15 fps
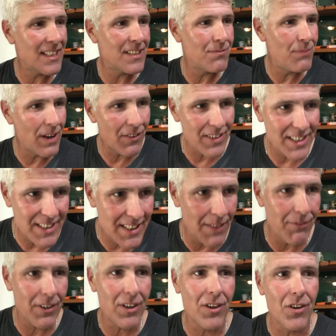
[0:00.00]
It's very
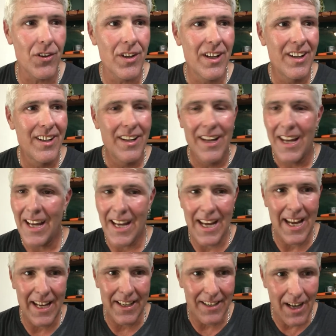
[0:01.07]
difficult,
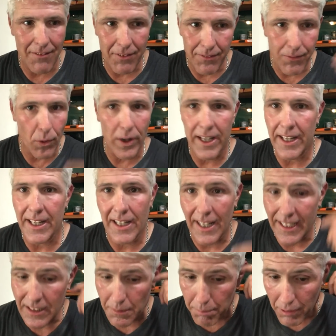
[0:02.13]
and I've avoided it
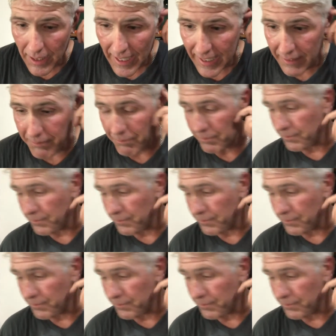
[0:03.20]
like the plague.